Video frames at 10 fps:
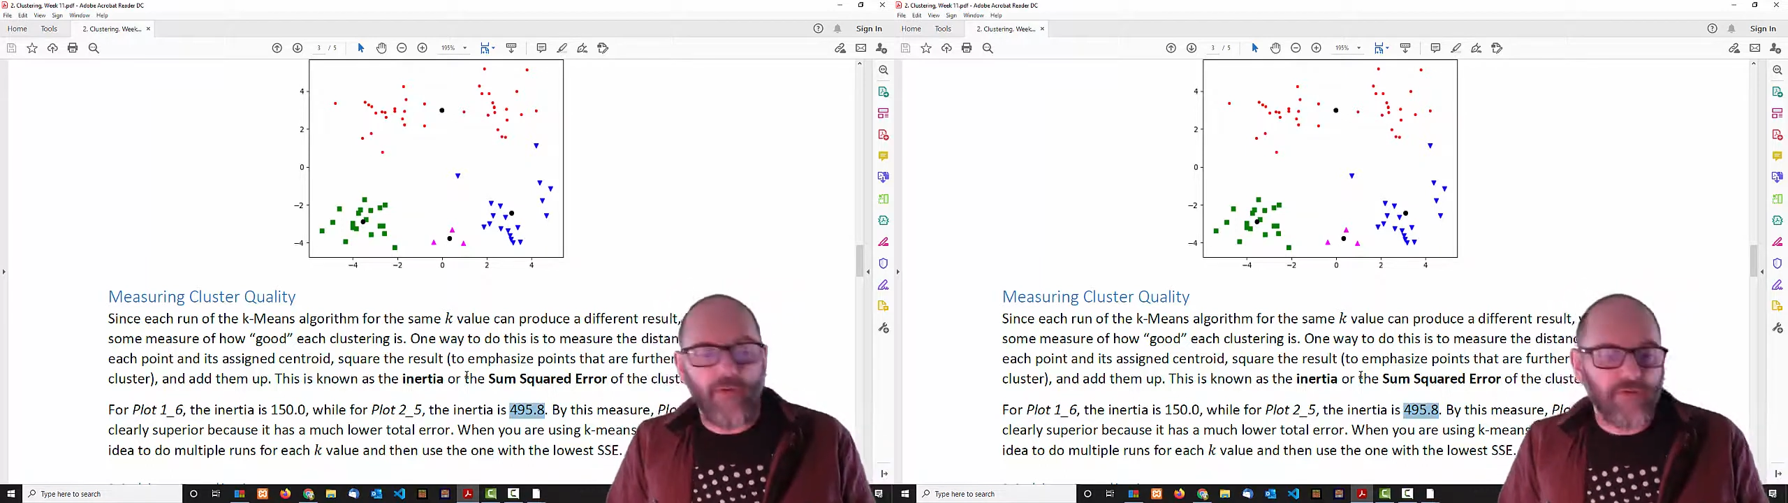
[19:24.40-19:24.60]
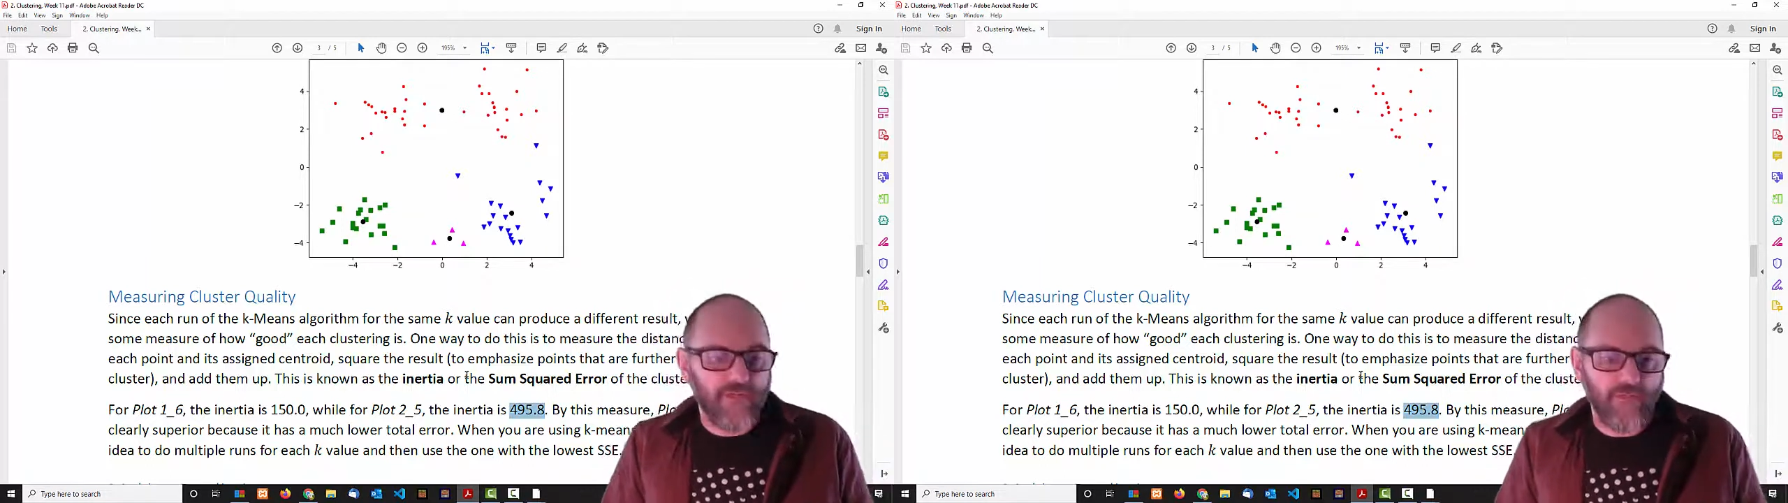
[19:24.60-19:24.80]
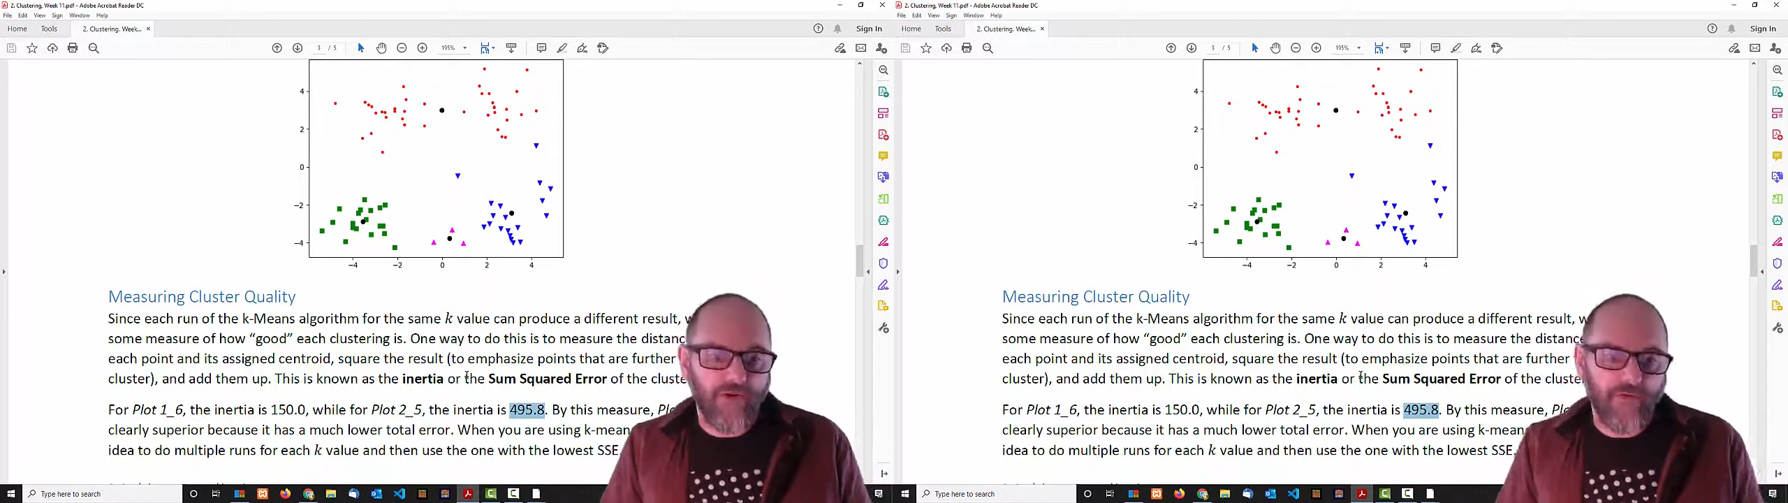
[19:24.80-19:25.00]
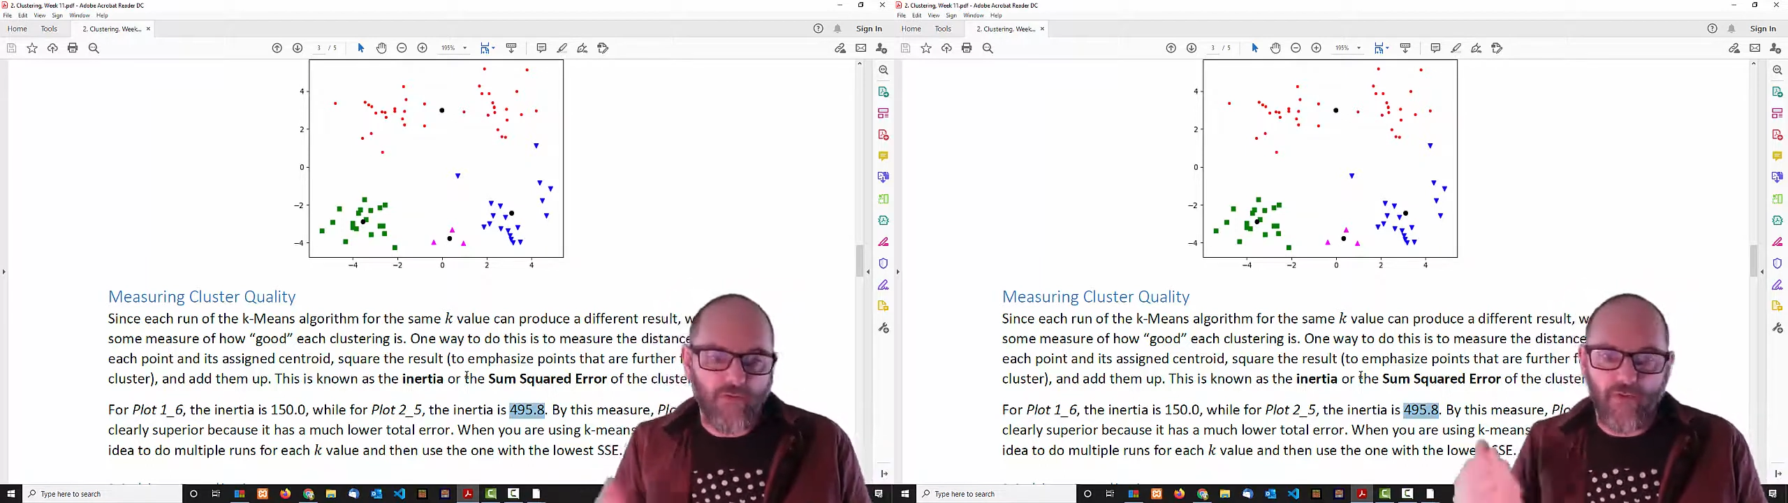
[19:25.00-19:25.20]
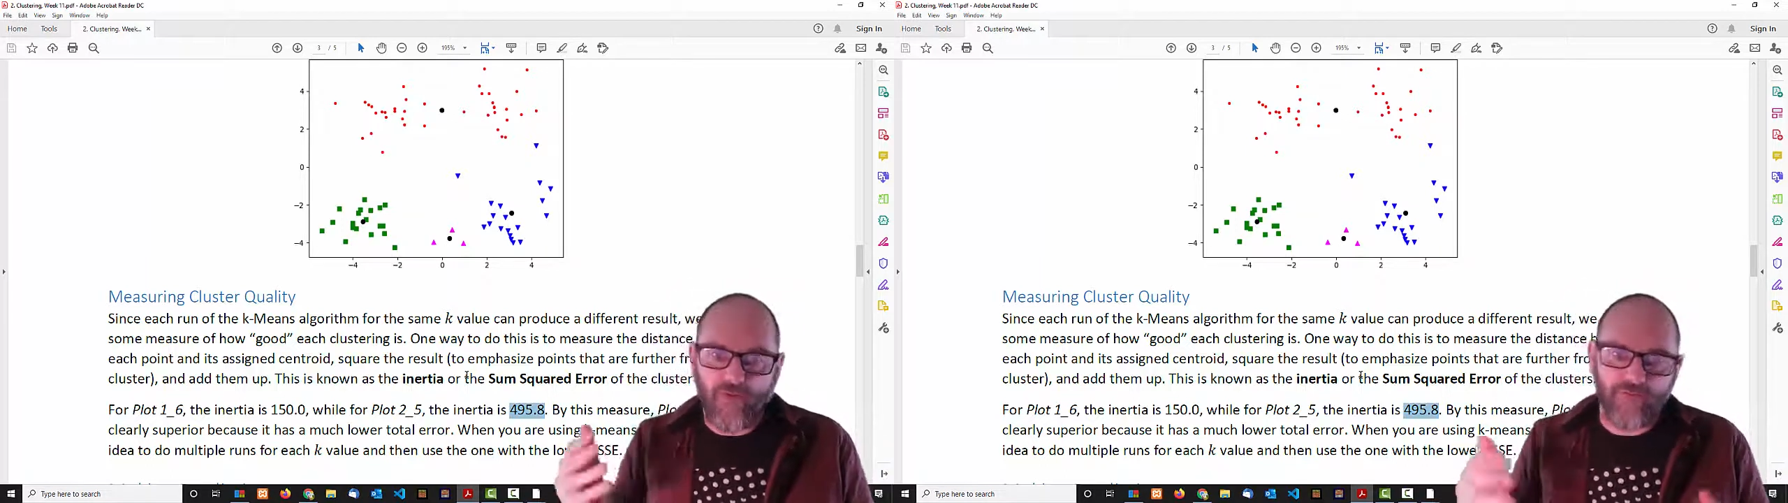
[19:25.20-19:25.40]
get most of them around
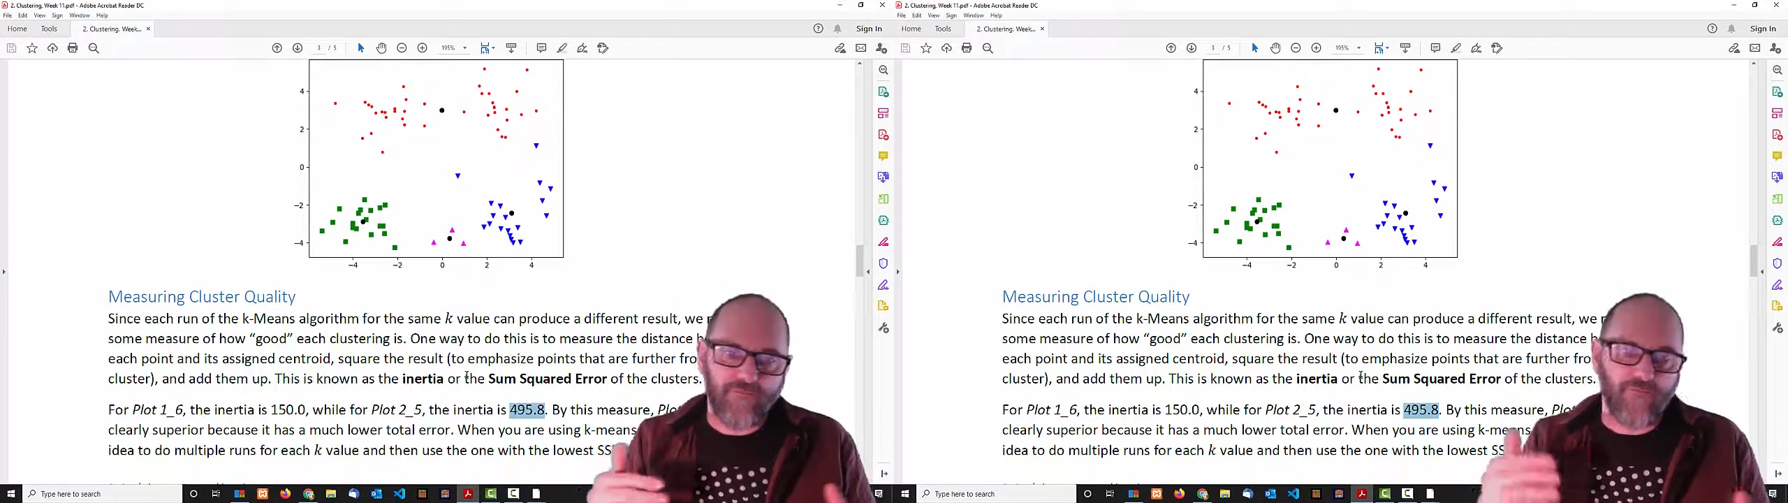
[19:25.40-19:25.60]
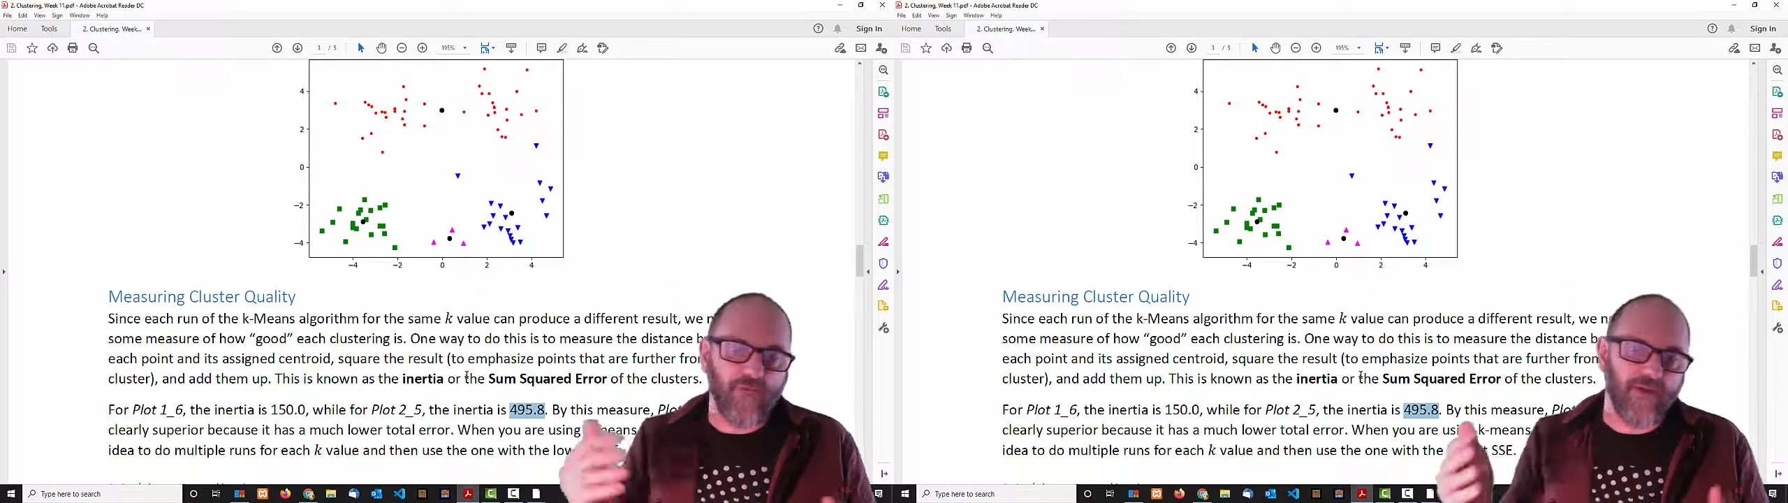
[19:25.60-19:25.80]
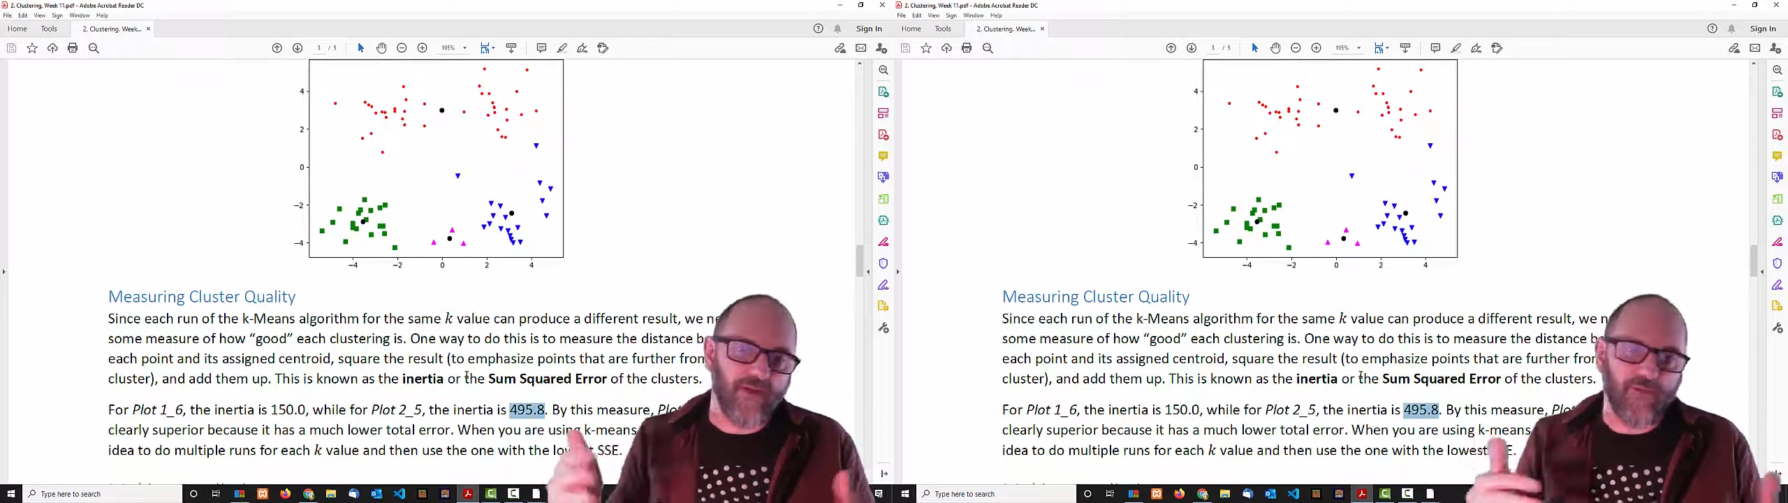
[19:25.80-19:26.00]
the 140